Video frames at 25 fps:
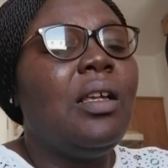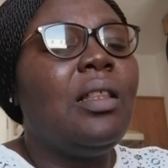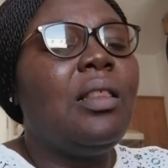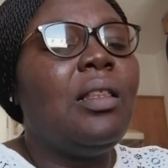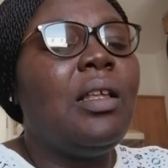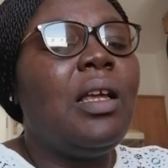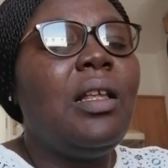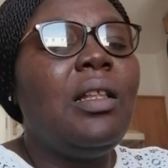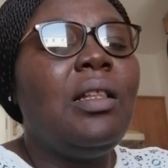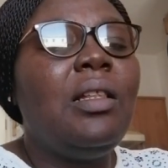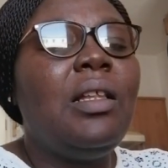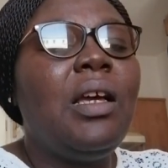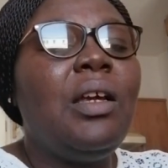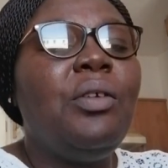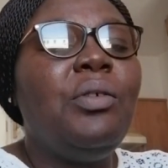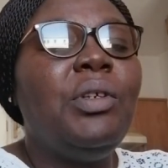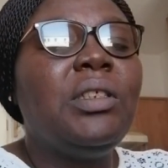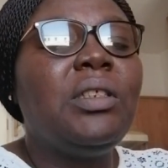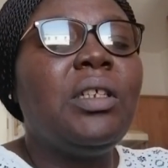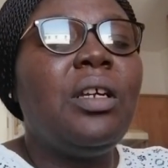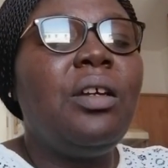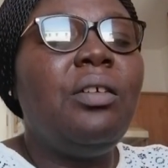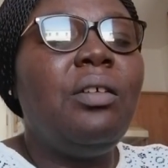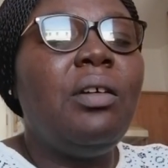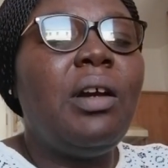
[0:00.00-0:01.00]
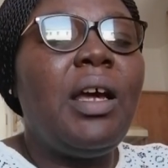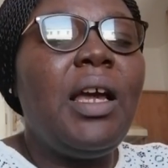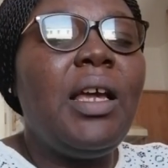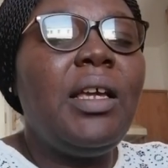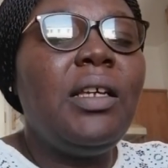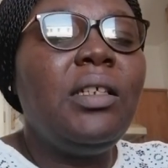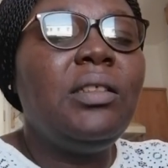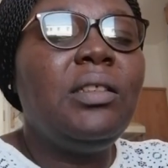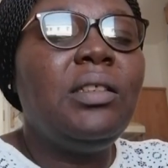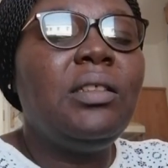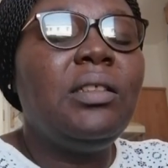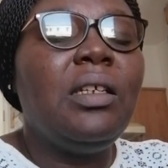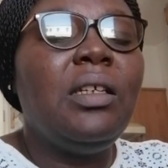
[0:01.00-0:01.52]
Then there is a
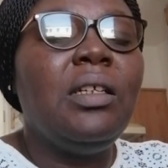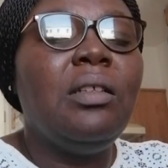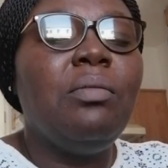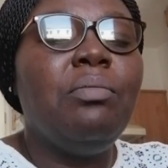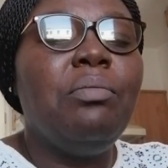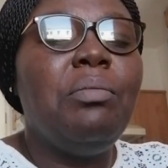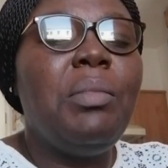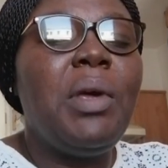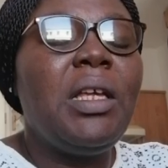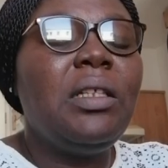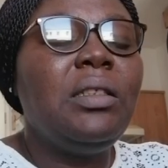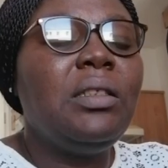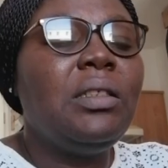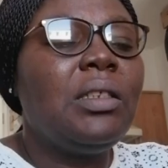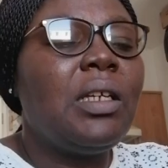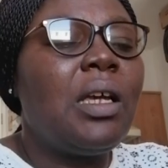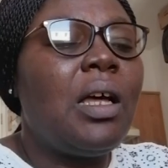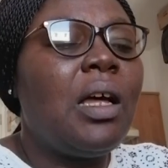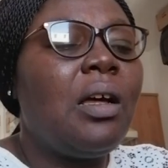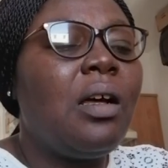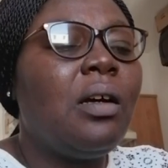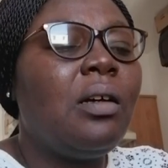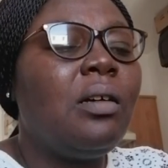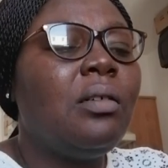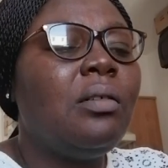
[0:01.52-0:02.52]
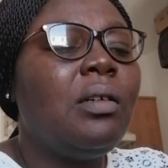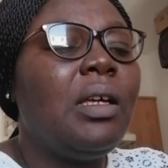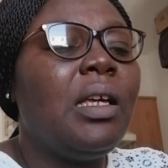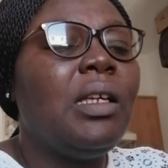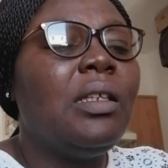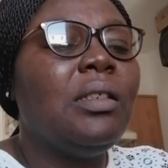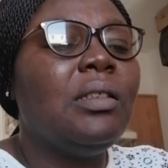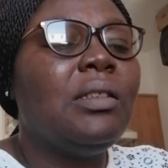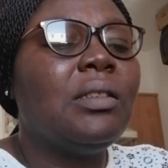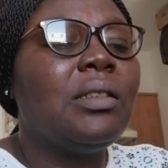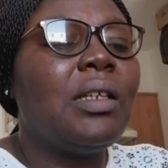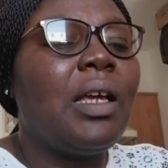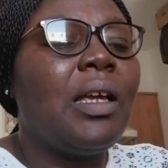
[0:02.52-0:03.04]
rise in mental
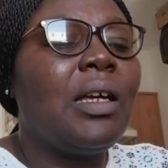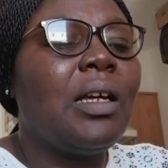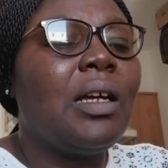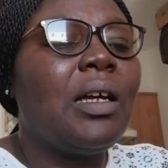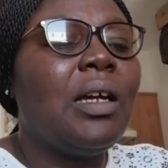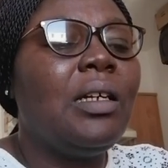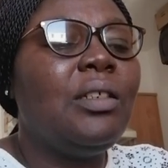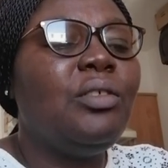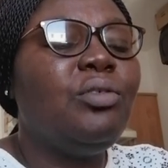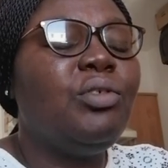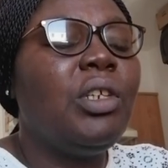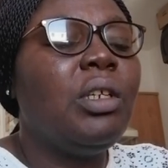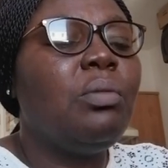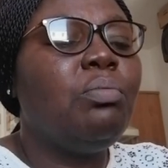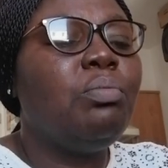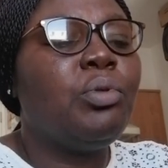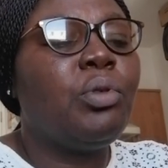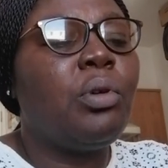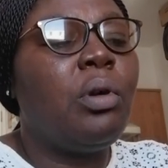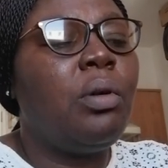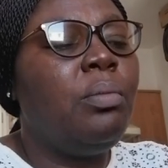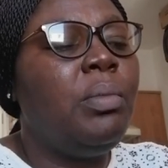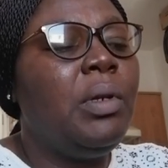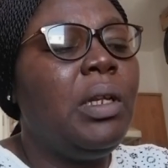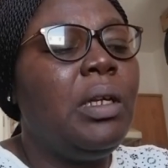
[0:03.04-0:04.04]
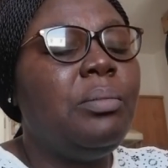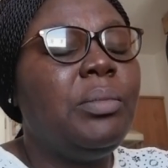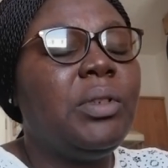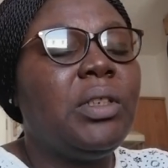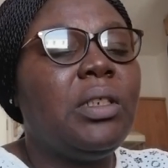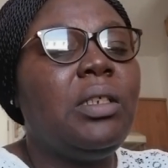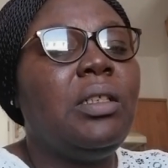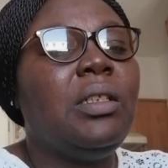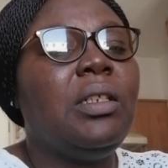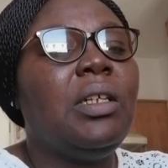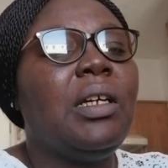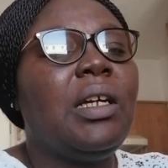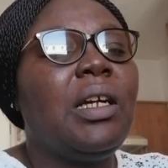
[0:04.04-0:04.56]
and psychiatric problems
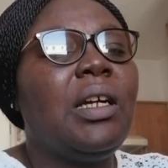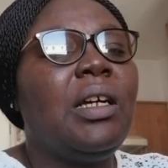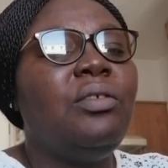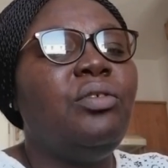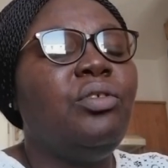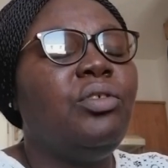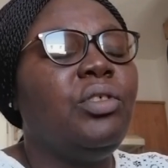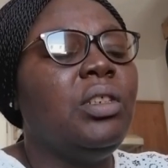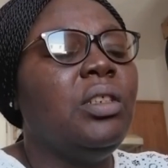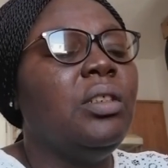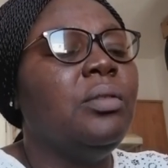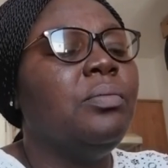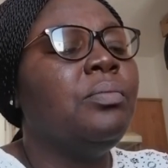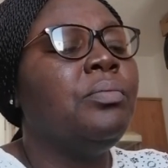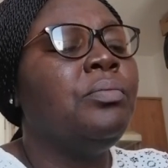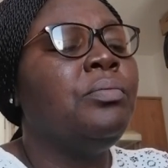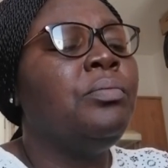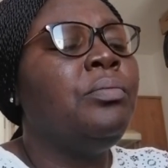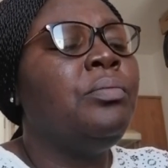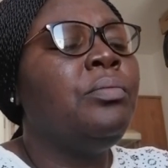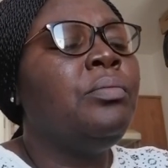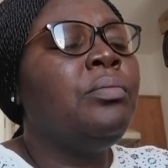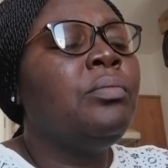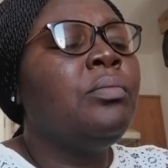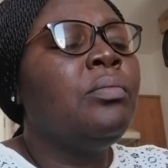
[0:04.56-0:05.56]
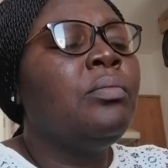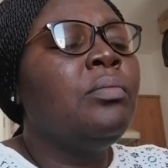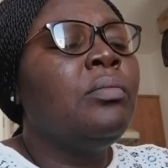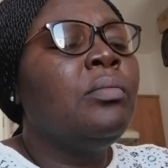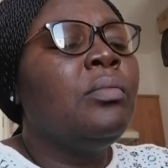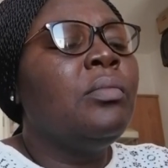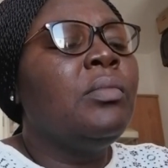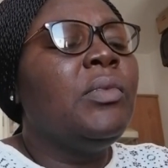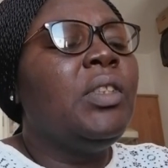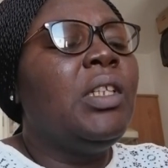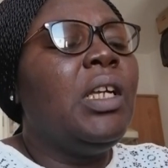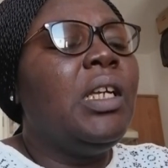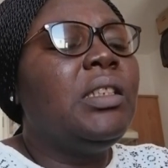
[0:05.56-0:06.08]
in the country.
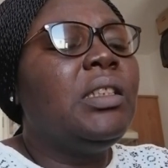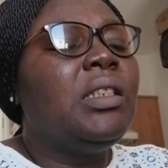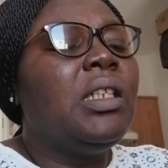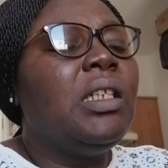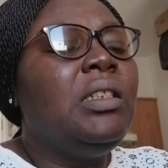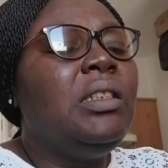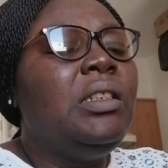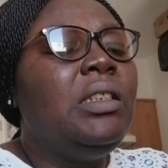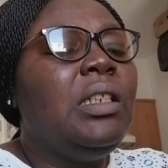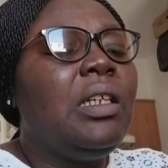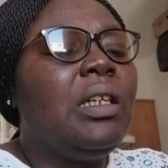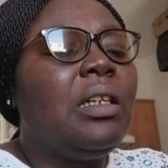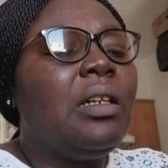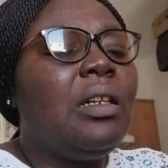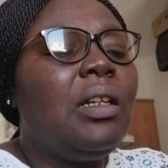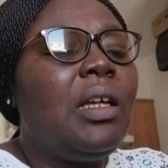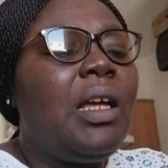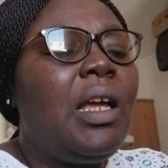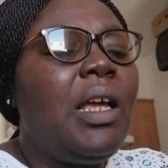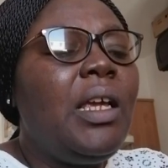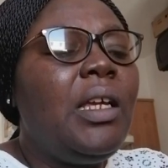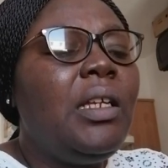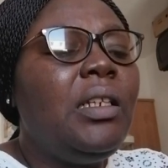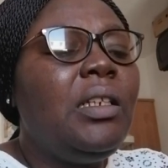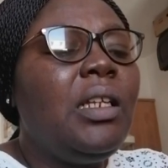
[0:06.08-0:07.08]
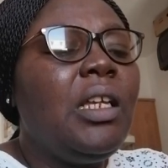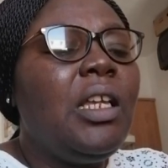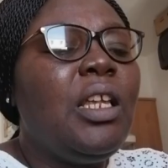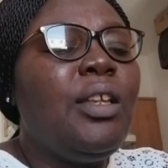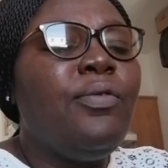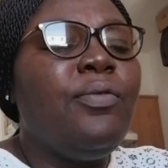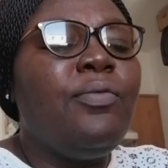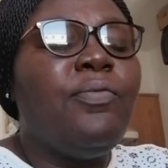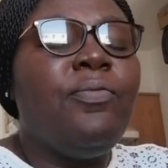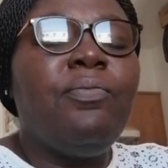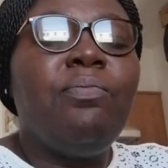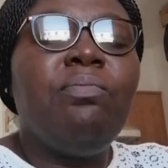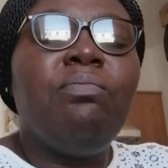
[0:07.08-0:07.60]
There's a decline
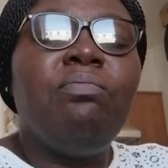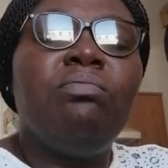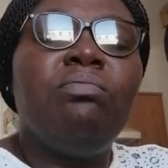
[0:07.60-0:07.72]
in